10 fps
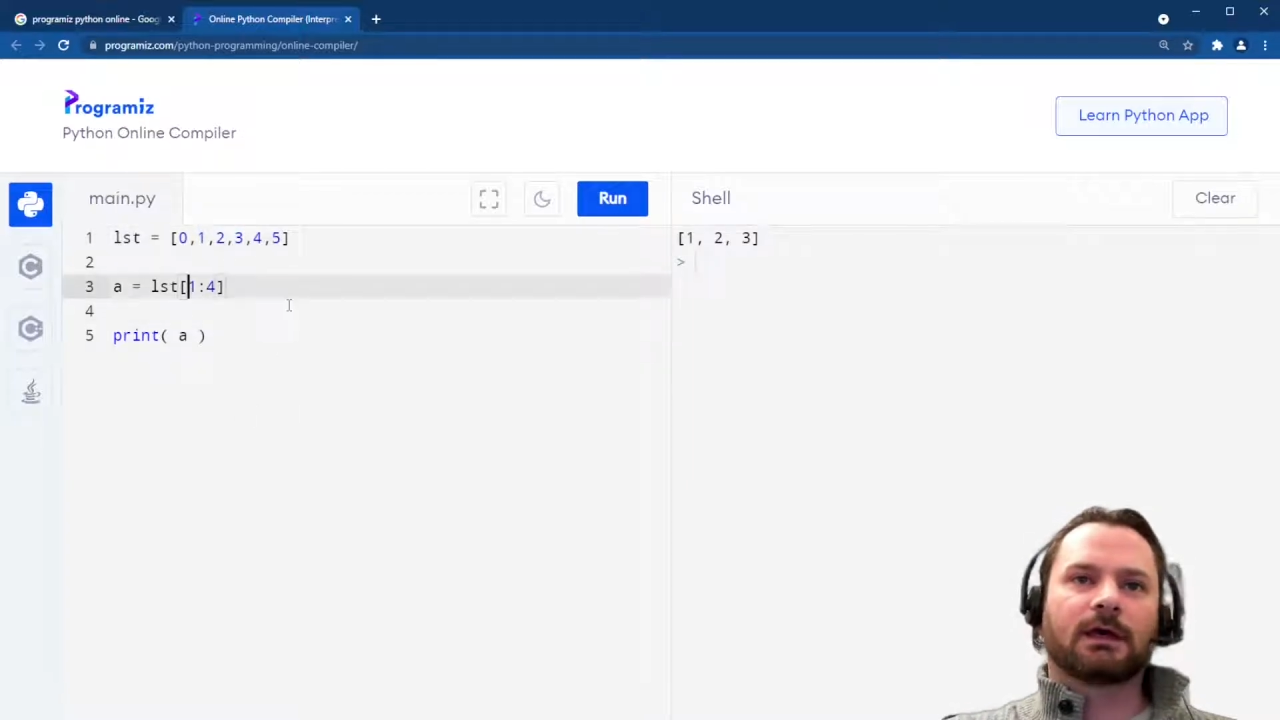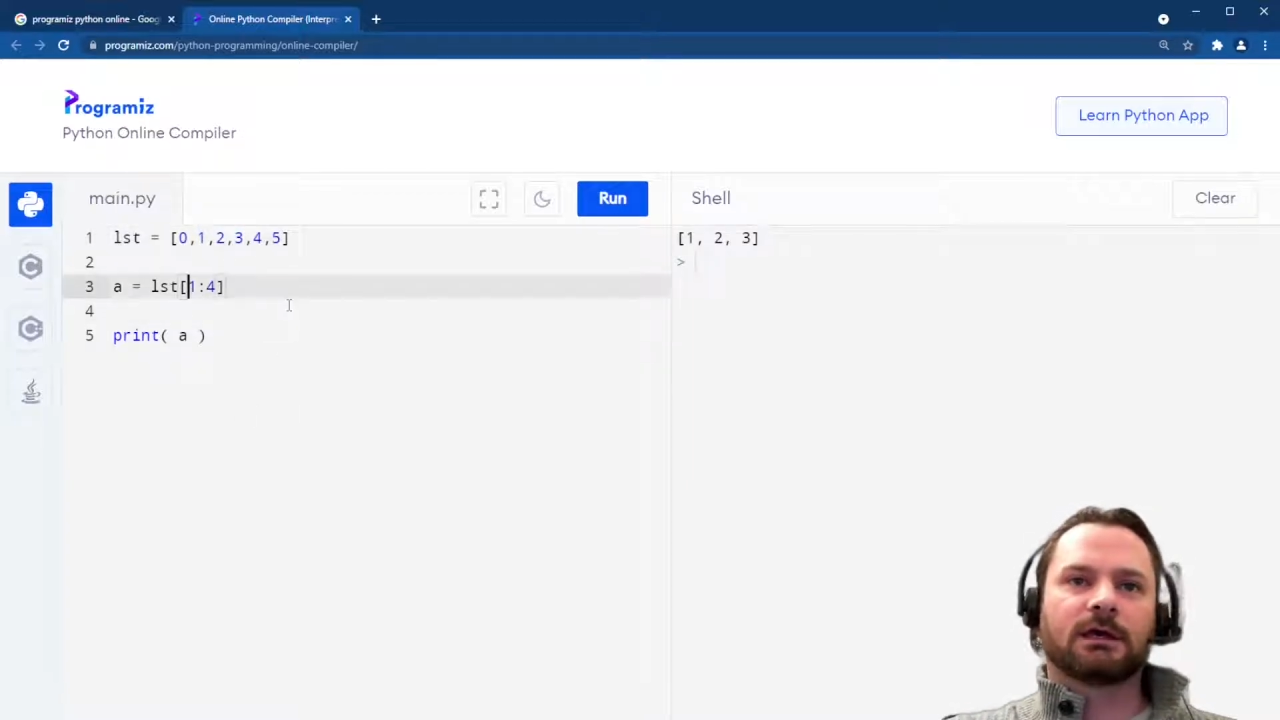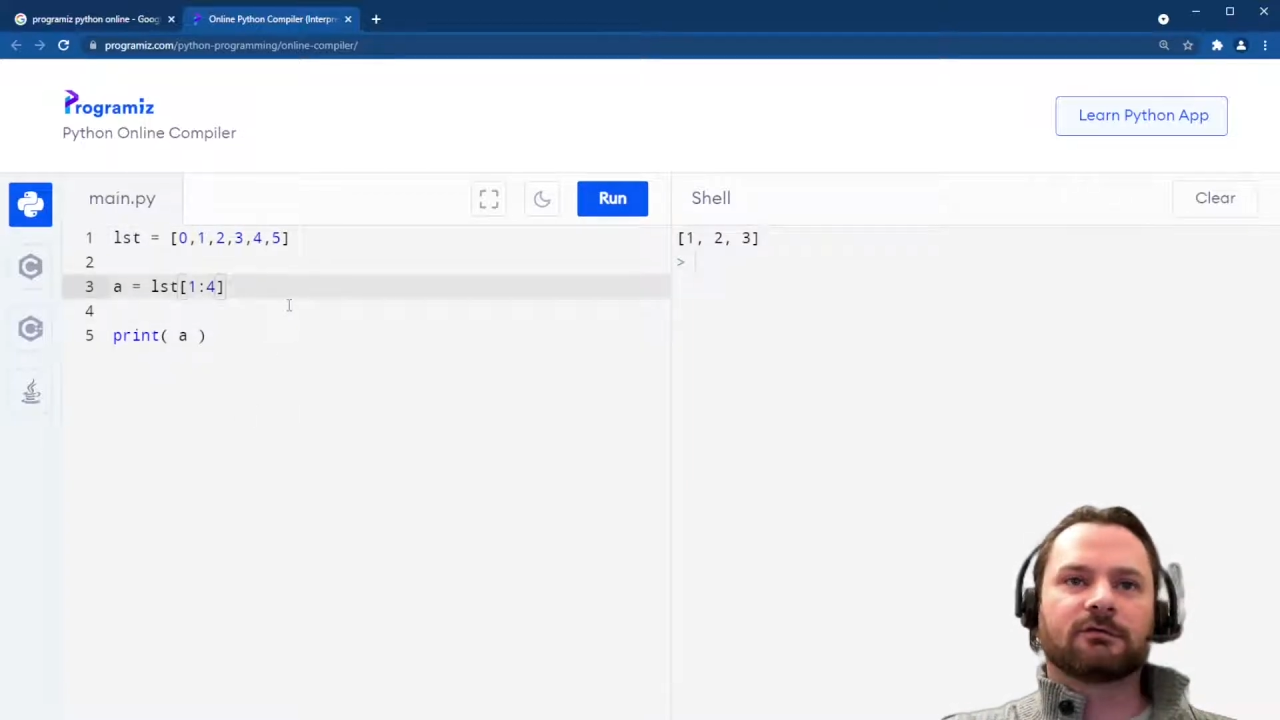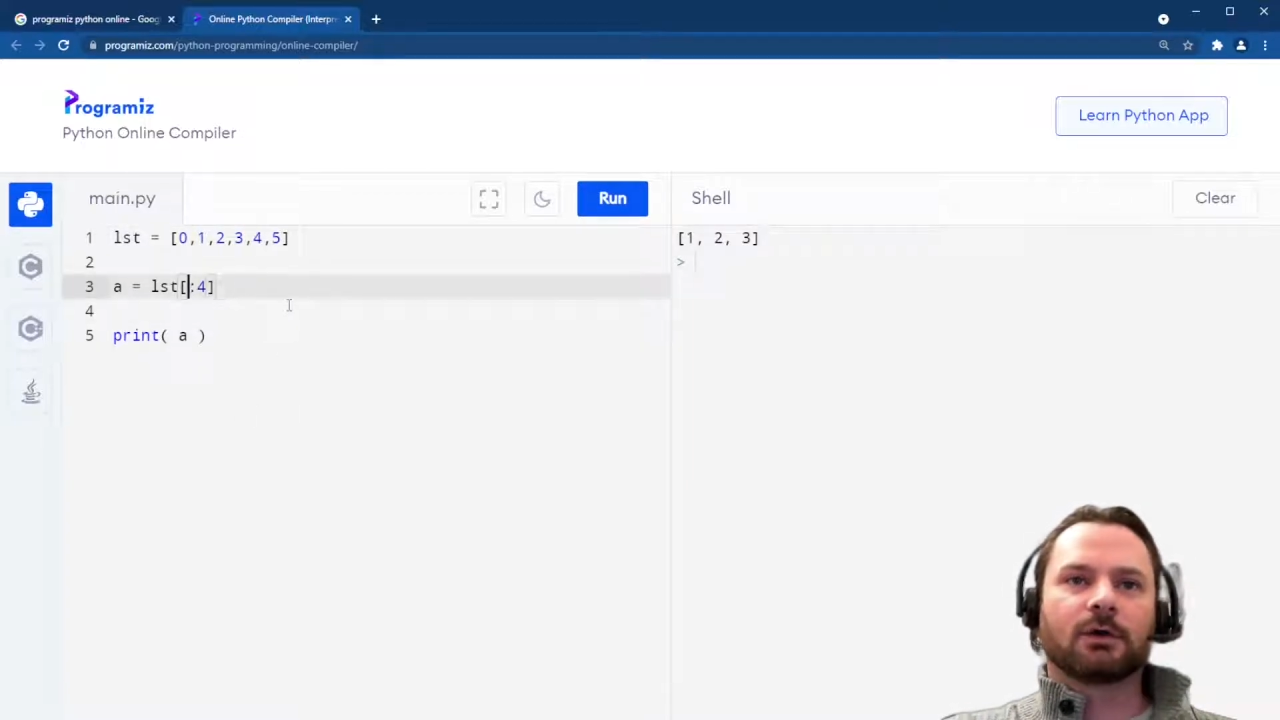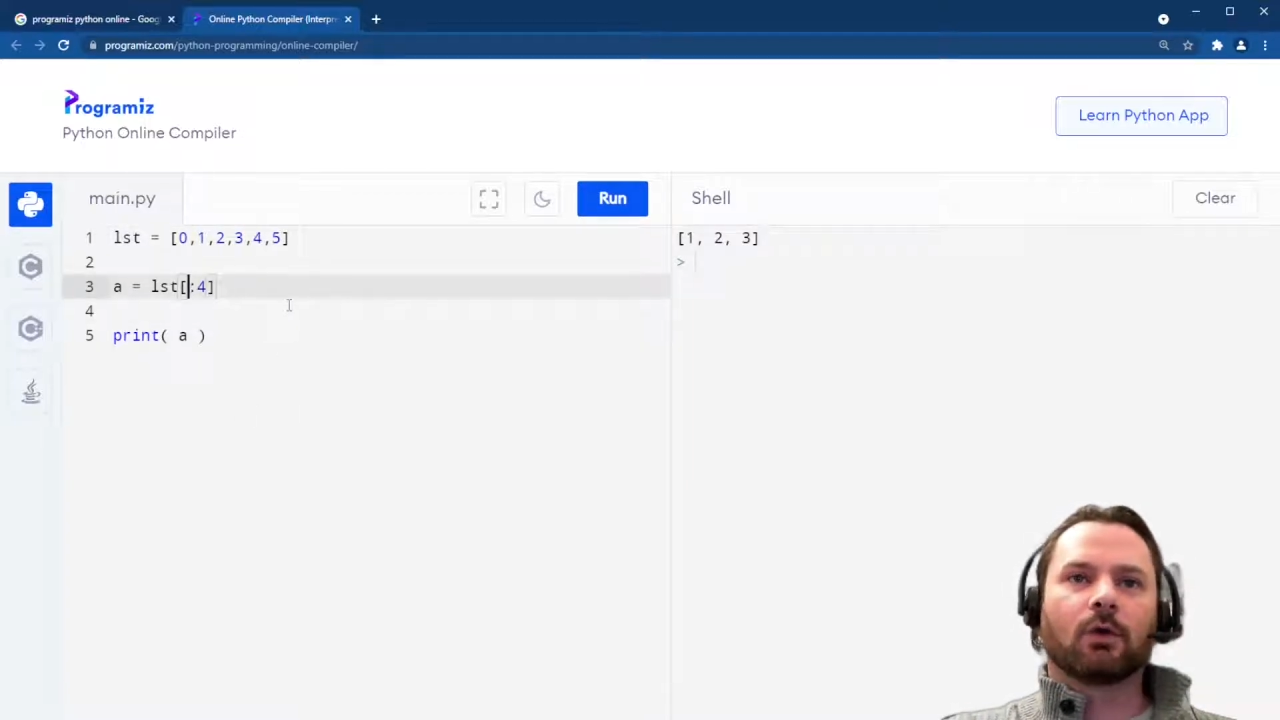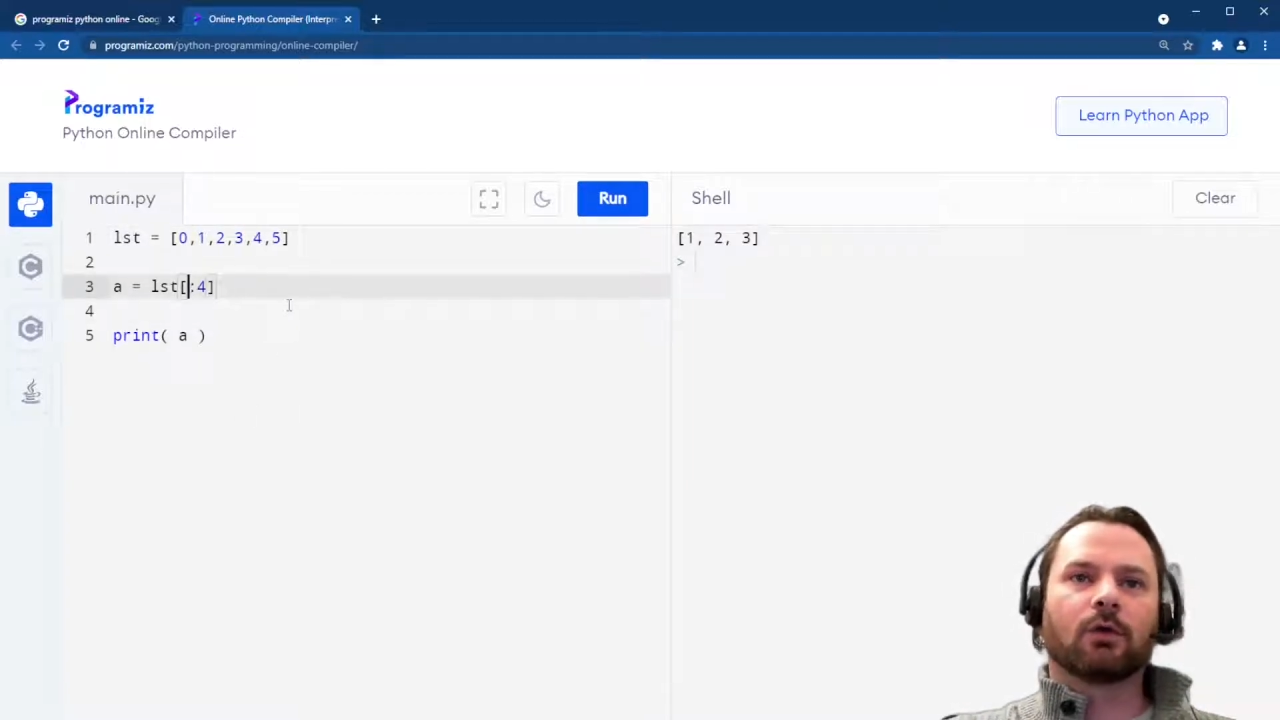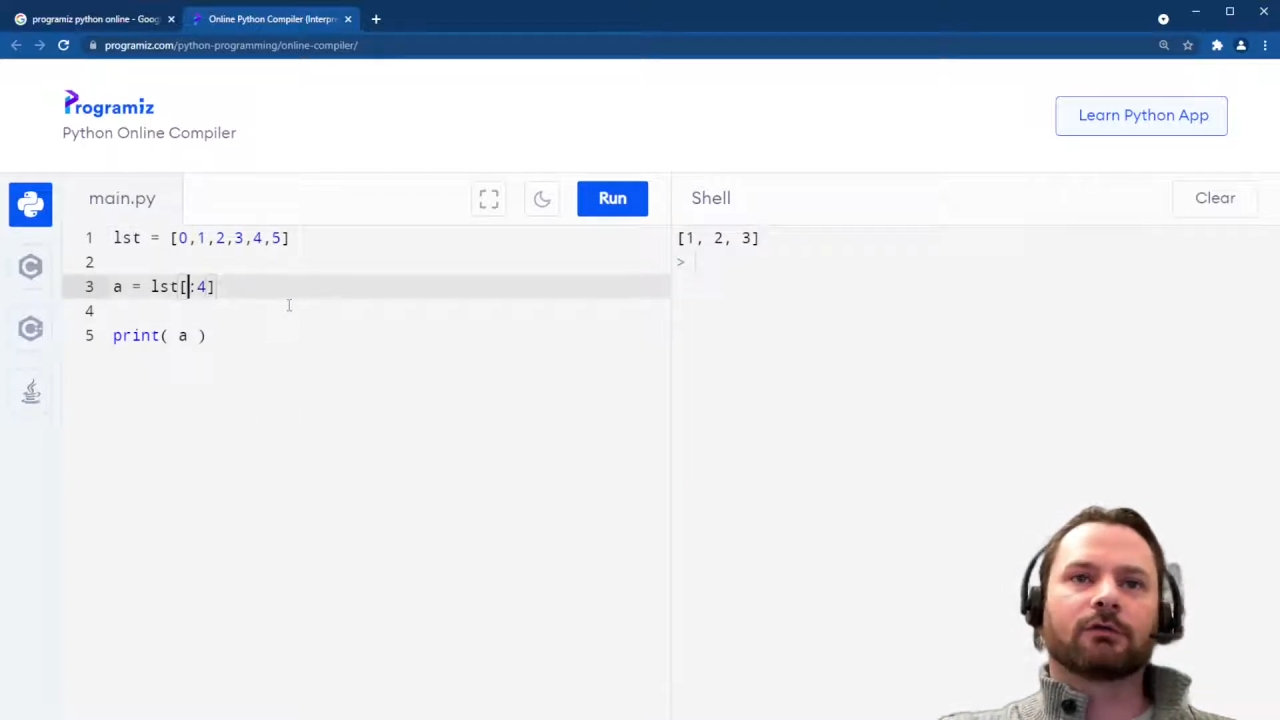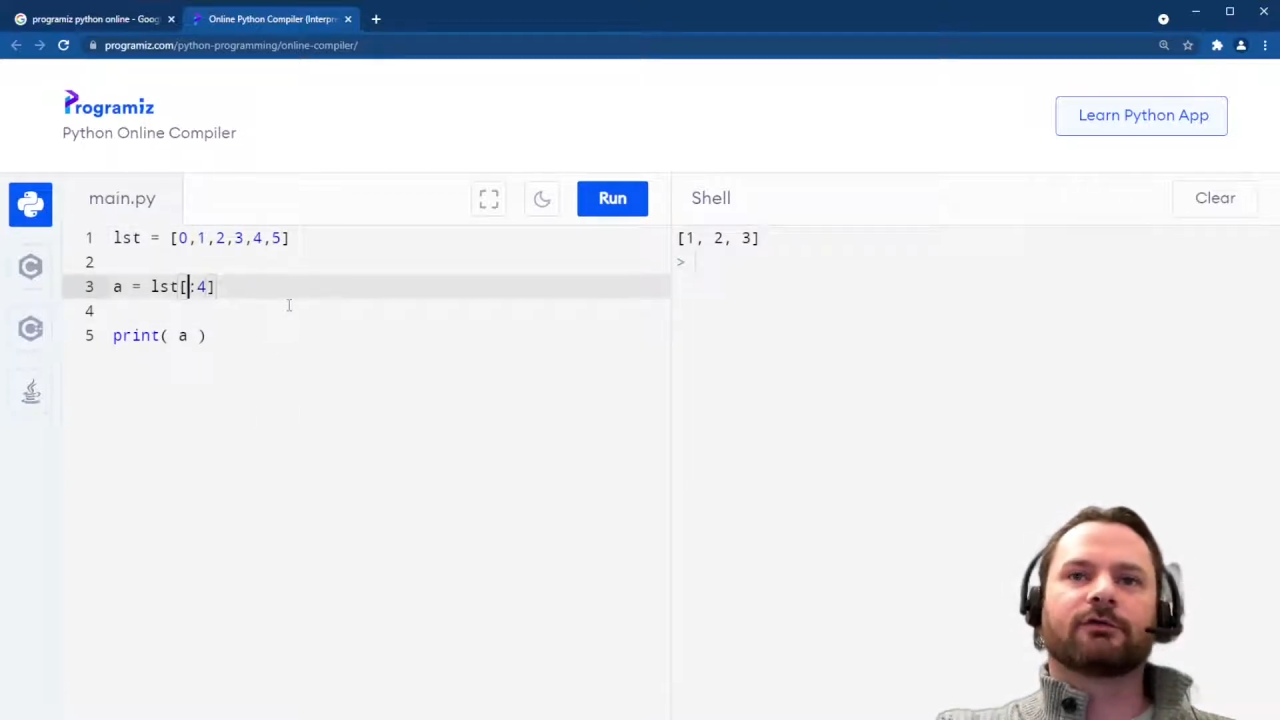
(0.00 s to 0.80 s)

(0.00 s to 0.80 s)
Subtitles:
give me all